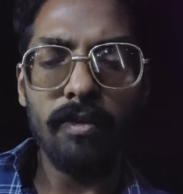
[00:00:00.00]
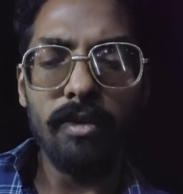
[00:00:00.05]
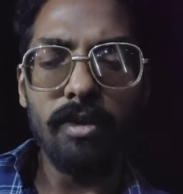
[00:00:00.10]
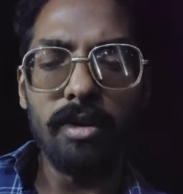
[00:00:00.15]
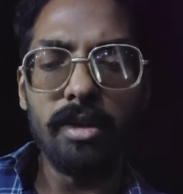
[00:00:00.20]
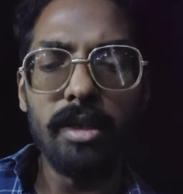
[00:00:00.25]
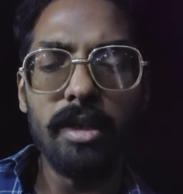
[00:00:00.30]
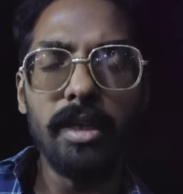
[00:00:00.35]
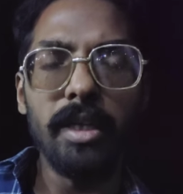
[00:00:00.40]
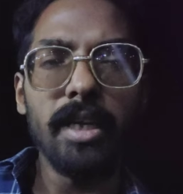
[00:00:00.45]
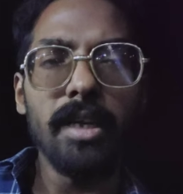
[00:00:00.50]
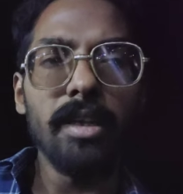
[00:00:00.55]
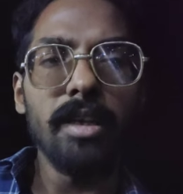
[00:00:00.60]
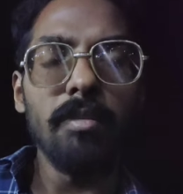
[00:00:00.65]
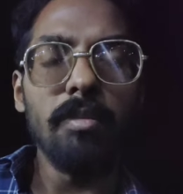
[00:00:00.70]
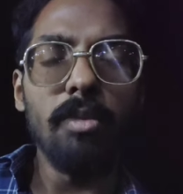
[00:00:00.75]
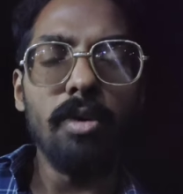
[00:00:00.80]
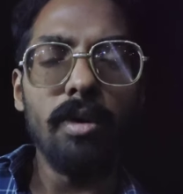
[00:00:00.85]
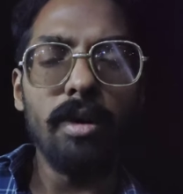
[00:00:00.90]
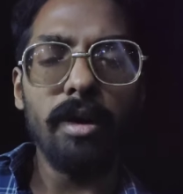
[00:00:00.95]
for the Dia
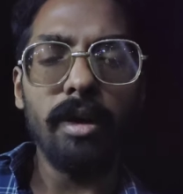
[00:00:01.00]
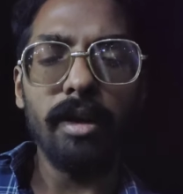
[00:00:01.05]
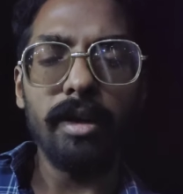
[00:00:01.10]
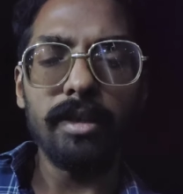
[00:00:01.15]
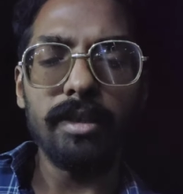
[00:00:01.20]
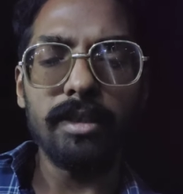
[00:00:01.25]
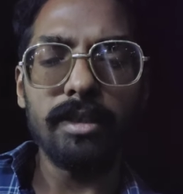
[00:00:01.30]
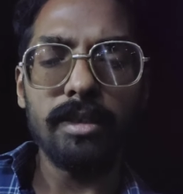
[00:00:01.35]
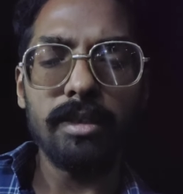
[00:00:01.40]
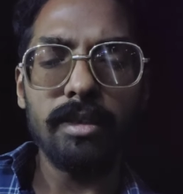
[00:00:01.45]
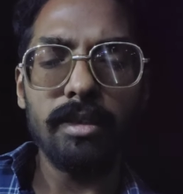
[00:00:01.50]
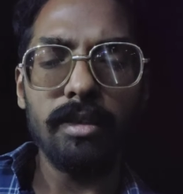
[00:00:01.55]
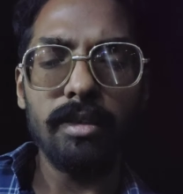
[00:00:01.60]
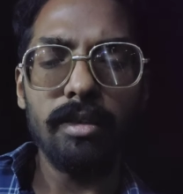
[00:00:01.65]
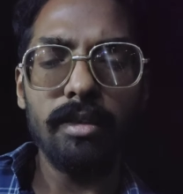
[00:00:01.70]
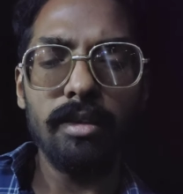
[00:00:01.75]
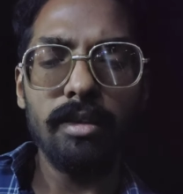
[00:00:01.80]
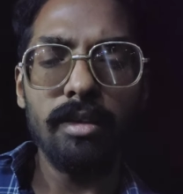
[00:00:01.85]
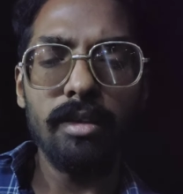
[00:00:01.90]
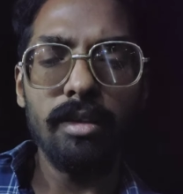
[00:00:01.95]
de Muertos
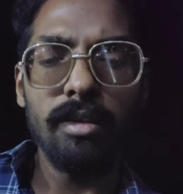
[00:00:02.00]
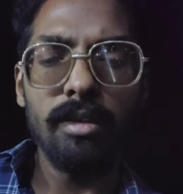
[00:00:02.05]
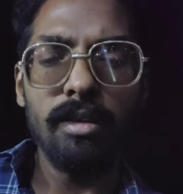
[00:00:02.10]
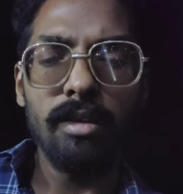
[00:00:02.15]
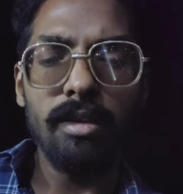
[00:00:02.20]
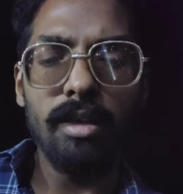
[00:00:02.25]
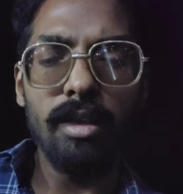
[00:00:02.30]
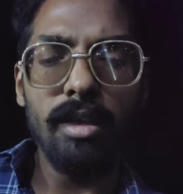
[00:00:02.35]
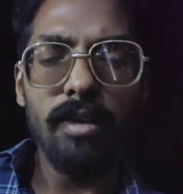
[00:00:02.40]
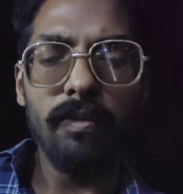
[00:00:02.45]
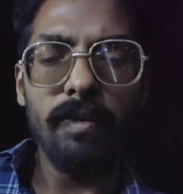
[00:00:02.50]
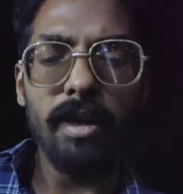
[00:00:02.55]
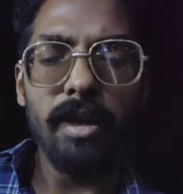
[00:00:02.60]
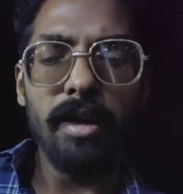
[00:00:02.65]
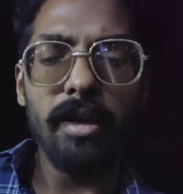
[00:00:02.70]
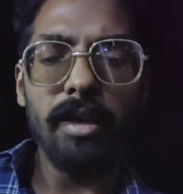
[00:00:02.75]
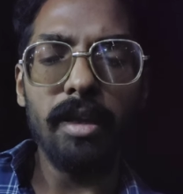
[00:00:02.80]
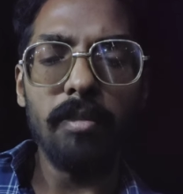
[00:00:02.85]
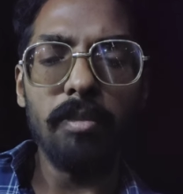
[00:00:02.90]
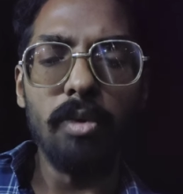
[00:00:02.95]

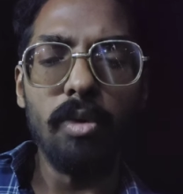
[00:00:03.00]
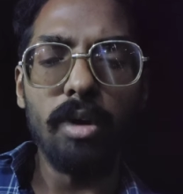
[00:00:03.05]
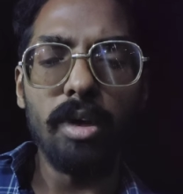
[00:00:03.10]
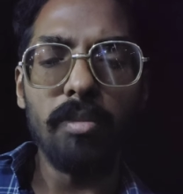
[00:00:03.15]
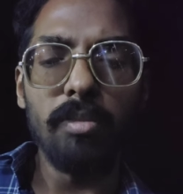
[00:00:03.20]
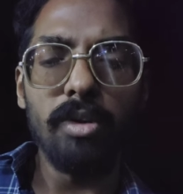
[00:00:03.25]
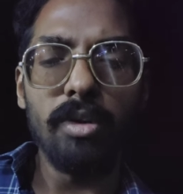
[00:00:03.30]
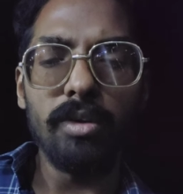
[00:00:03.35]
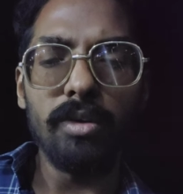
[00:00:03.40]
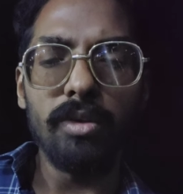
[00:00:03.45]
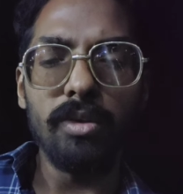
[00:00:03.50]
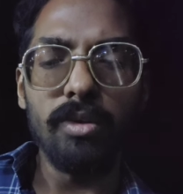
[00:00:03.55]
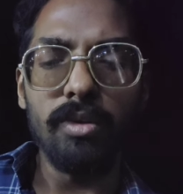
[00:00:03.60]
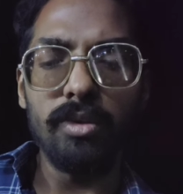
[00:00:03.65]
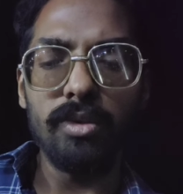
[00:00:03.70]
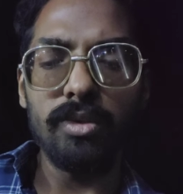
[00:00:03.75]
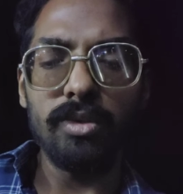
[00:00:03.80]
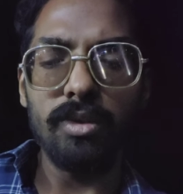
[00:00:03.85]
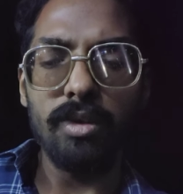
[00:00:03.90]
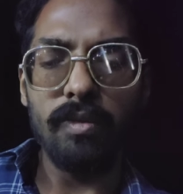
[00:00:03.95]
event in Pokemon
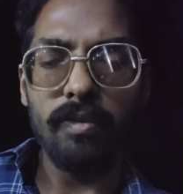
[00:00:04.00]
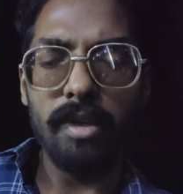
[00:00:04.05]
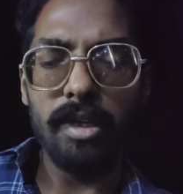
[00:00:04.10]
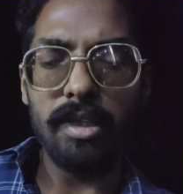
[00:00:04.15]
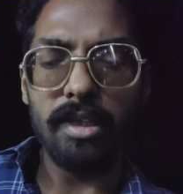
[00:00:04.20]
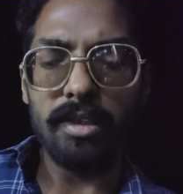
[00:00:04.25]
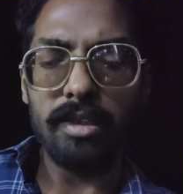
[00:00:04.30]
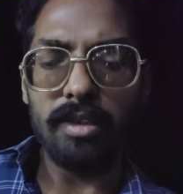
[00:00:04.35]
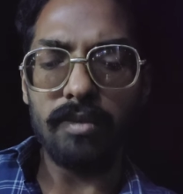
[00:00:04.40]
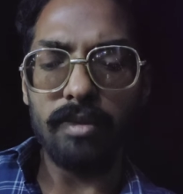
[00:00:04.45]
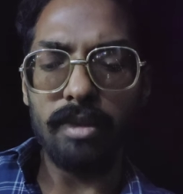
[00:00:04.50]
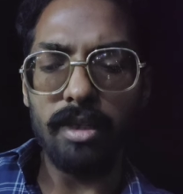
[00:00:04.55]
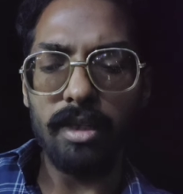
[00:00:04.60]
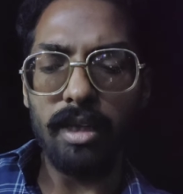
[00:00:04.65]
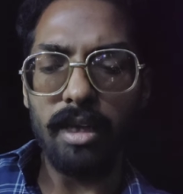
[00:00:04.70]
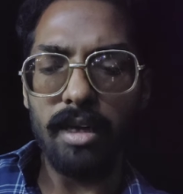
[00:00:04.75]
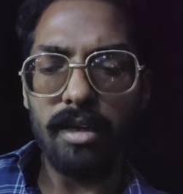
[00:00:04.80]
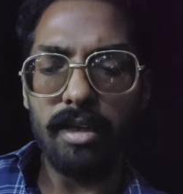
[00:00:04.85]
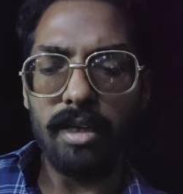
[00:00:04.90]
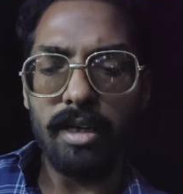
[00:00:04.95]
Go. So we successfully
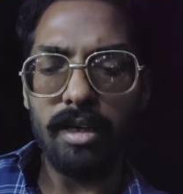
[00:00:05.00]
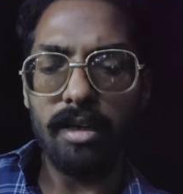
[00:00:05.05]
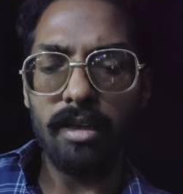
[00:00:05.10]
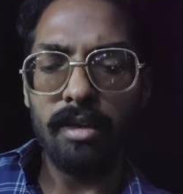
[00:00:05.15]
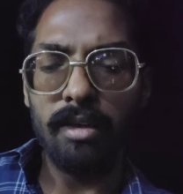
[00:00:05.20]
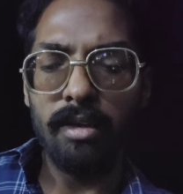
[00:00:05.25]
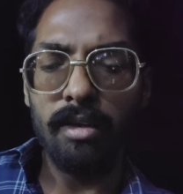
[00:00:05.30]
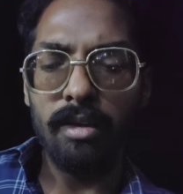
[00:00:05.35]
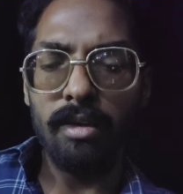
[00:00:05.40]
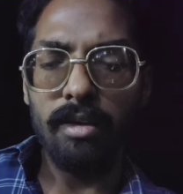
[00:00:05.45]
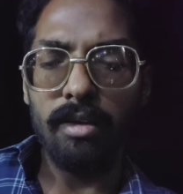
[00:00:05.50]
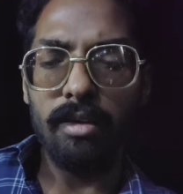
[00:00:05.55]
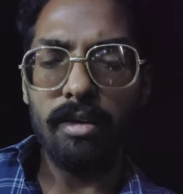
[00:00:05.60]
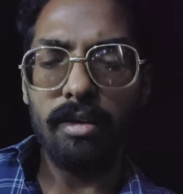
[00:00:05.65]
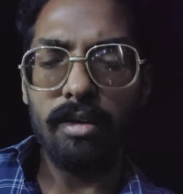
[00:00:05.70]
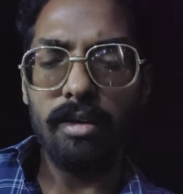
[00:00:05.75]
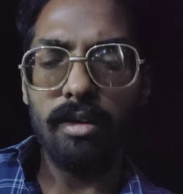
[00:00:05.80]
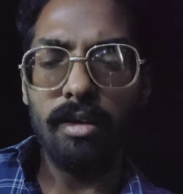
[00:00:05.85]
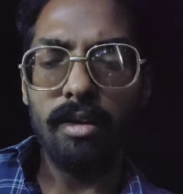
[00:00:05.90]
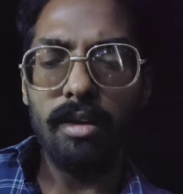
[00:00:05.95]
get that,
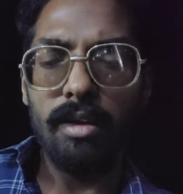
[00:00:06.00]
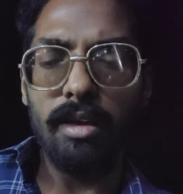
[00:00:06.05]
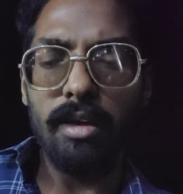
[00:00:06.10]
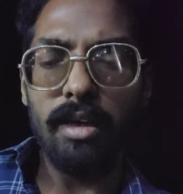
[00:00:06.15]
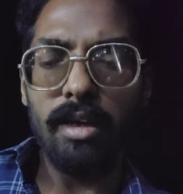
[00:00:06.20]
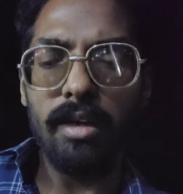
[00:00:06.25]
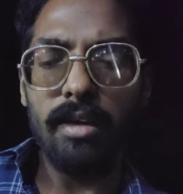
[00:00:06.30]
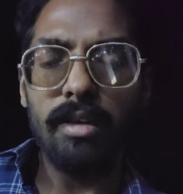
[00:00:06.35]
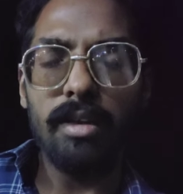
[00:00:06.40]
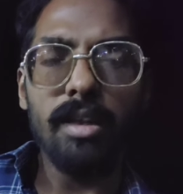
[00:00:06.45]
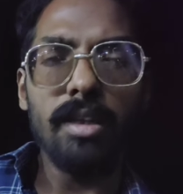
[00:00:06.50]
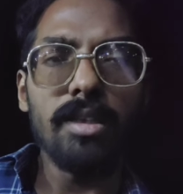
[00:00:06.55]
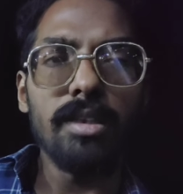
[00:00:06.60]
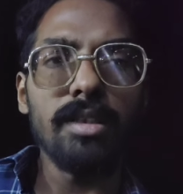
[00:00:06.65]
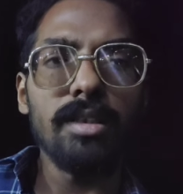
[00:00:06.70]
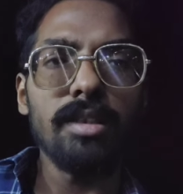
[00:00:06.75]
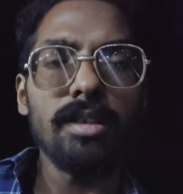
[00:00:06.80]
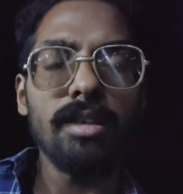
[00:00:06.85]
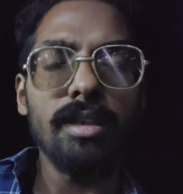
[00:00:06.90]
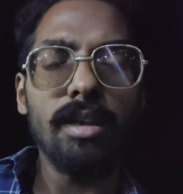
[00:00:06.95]
and there
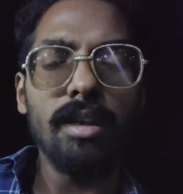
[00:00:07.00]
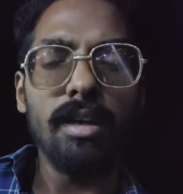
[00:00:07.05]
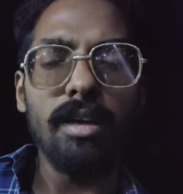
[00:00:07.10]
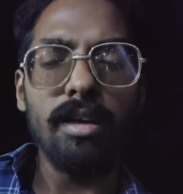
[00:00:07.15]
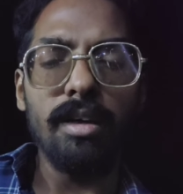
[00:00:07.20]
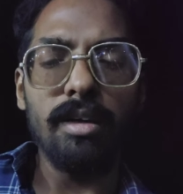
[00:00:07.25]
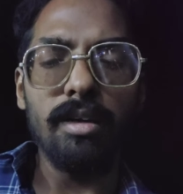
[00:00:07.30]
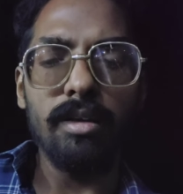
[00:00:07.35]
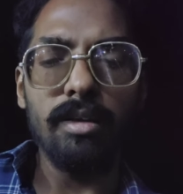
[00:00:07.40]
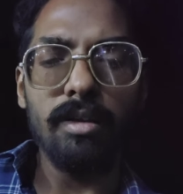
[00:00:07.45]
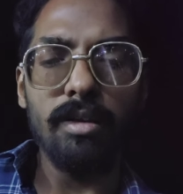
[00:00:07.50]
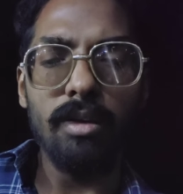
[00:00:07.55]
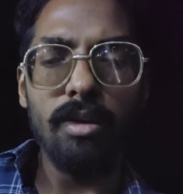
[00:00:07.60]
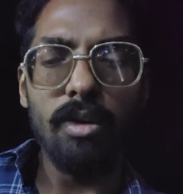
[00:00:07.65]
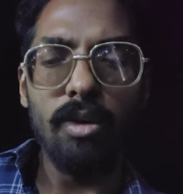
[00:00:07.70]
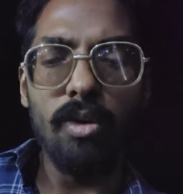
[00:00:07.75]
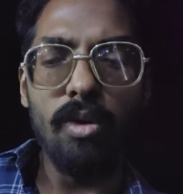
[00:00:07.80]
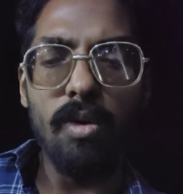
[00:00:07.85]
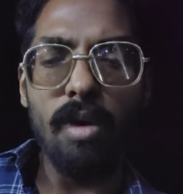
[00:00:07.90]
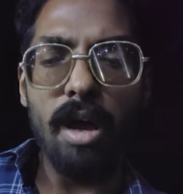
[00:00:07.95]
is a
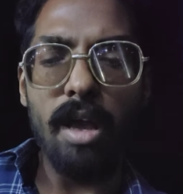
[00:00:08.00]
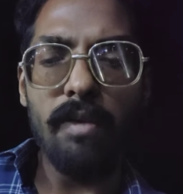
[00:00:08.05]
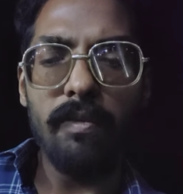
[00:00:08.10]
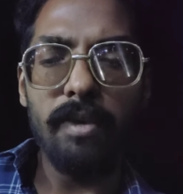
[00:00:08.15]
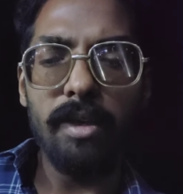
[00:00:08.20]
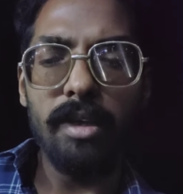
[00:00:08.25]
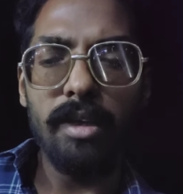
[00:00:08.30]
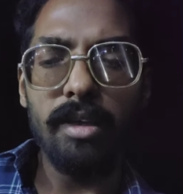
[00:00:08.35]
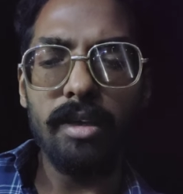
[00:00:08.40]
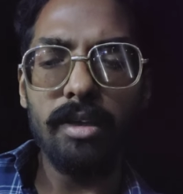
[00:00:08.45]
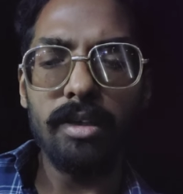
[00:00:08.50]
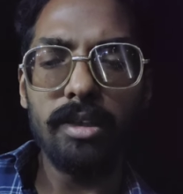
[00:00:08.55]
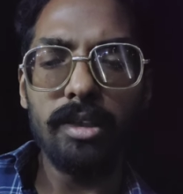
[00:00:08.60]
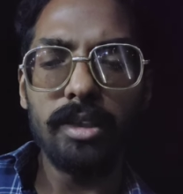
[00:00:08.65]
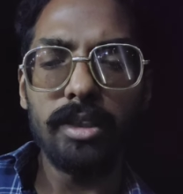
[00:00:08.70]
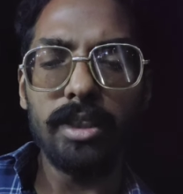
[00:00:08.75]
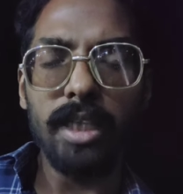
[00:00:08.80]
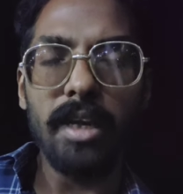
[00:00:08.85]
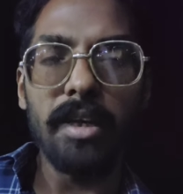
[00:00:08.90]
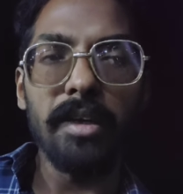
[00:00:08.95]
low
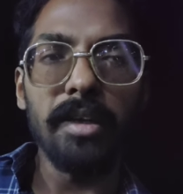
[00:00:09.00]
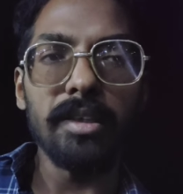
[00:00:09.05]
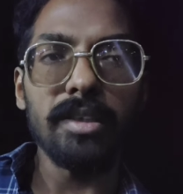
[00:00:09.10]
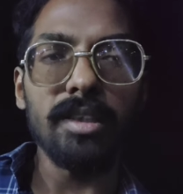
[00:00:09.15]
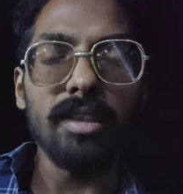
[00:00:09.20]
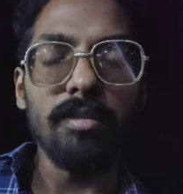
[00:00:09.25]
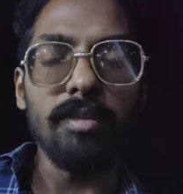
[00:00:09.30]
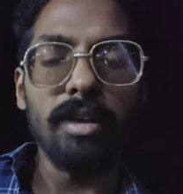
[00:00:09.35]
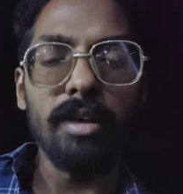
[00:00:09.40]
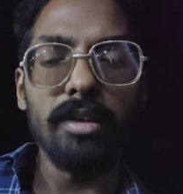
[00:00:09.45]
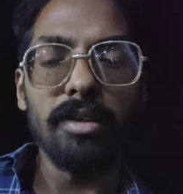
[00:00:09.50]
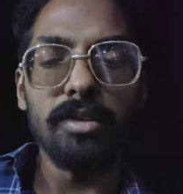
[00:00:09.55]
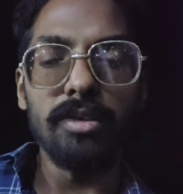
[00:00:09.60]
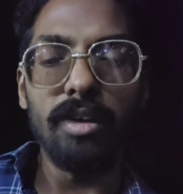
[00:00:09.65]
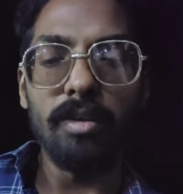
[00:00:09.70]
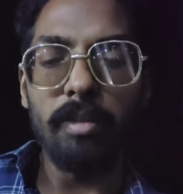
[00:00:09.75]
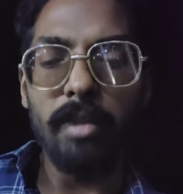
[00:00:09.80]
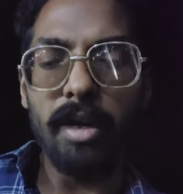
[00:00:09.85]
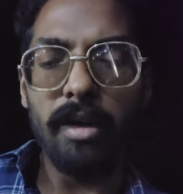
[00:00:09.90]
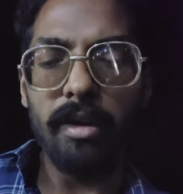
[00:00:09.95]
IV shiny Duskull, but it does not